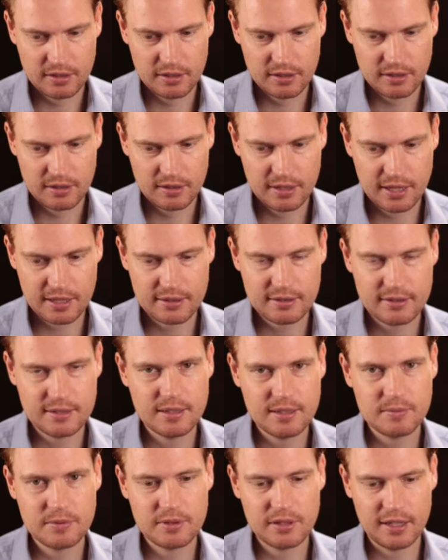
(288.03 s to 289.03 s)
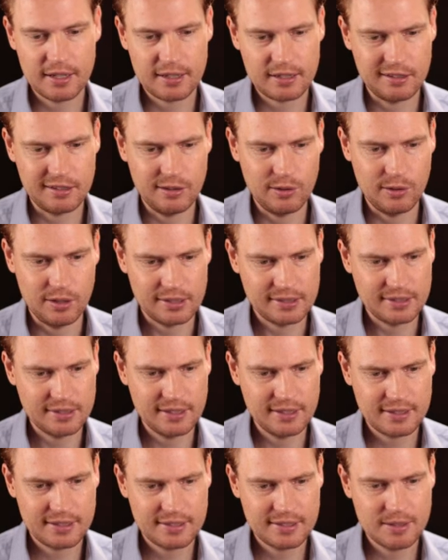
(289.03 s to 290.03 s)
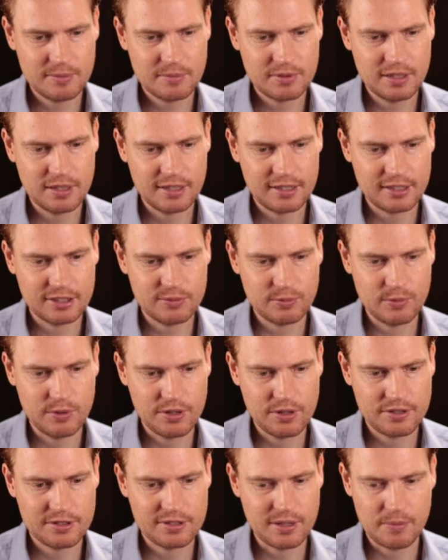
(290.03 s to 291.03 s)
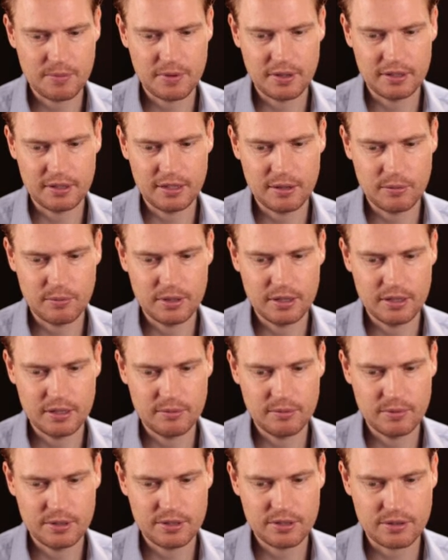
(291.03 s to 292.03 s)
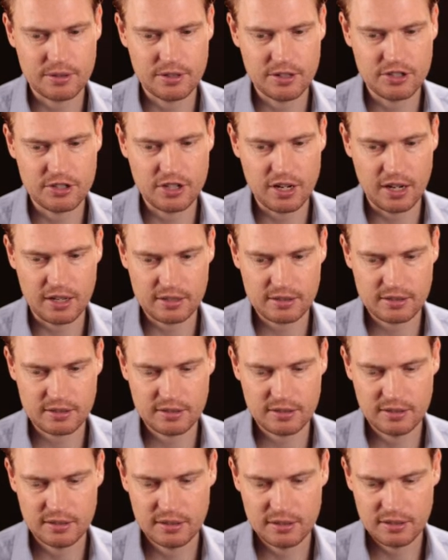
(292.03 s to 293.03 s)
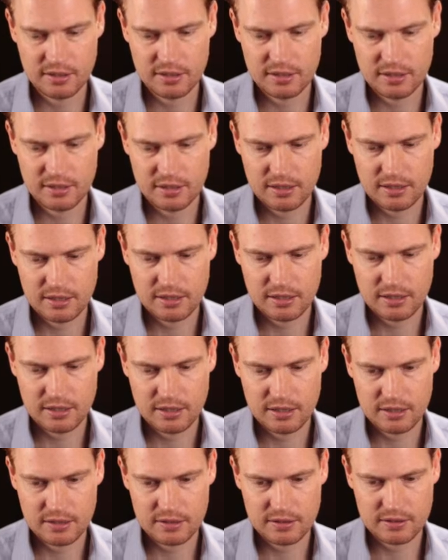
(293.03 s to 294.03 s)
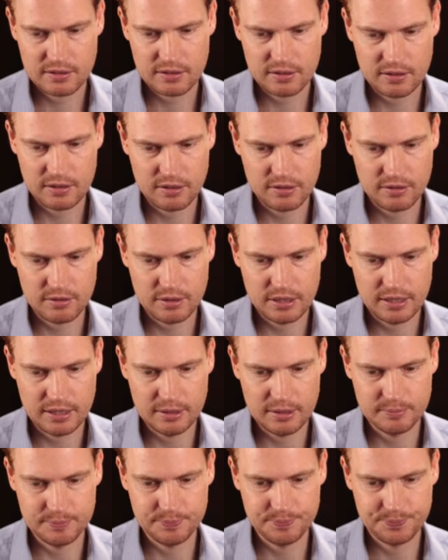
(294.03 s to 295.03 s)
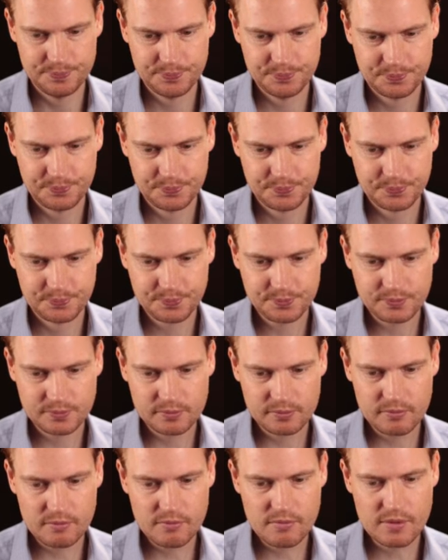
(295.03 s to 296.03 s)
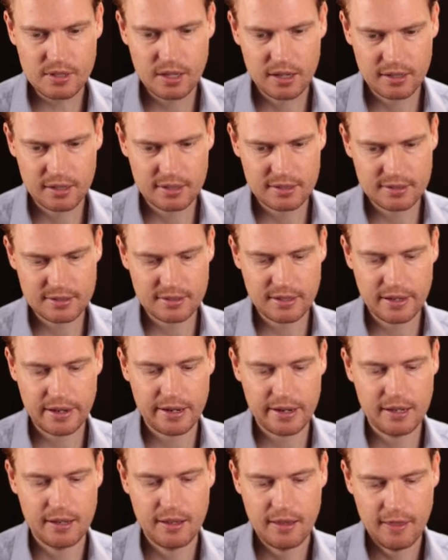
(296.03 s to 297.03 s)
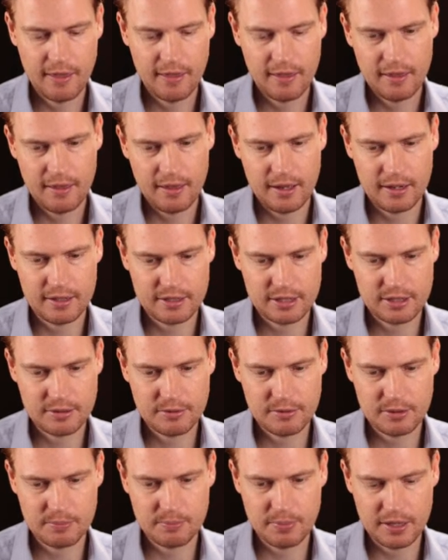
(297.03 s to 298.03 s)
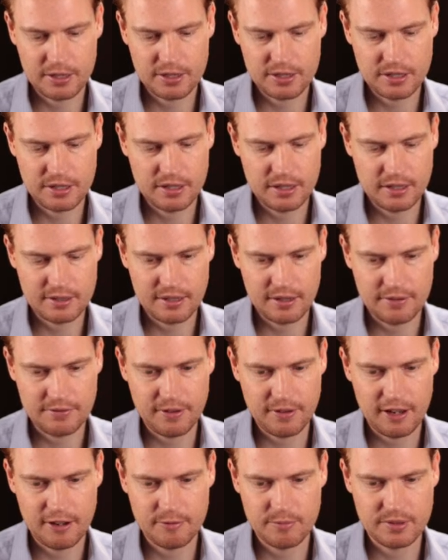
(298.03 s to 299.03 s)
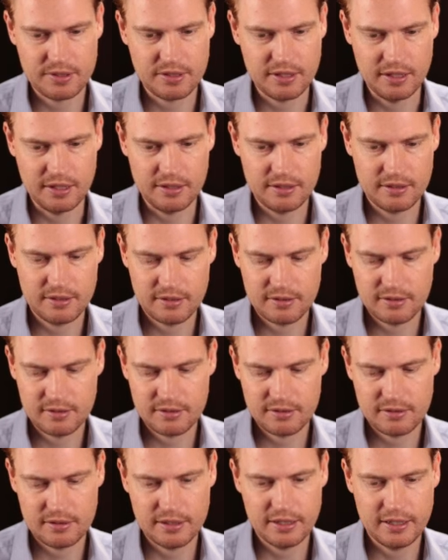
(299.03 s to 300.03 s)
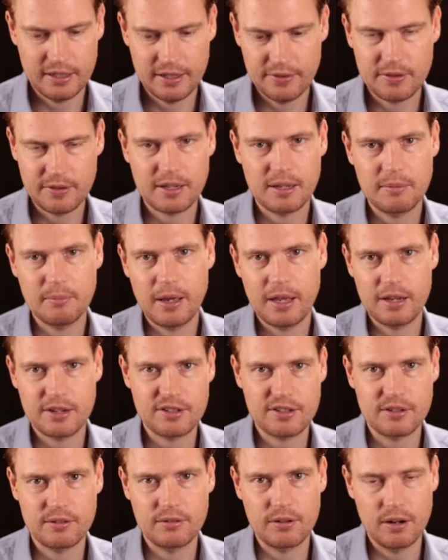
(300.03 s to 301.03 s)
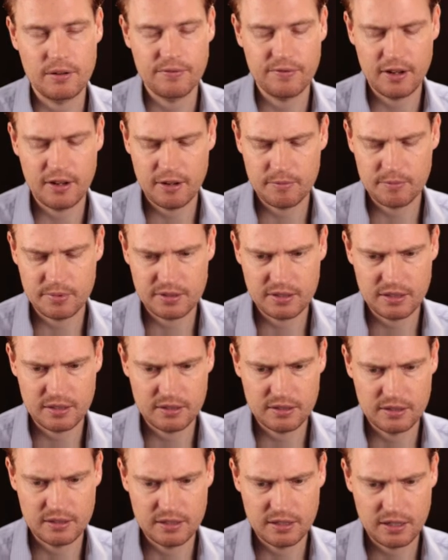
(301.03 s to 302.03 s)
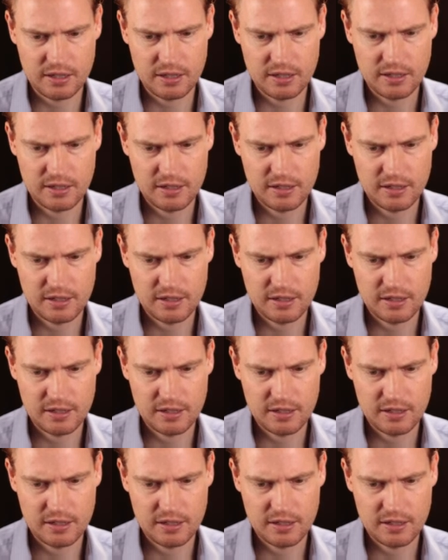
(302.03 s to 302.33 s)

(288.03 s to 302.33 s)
That seems like a lot, and that seems like it's worth something that we should adjust. So I'm going to just punch in there, say 5%. If we can manage to grow 5% a year.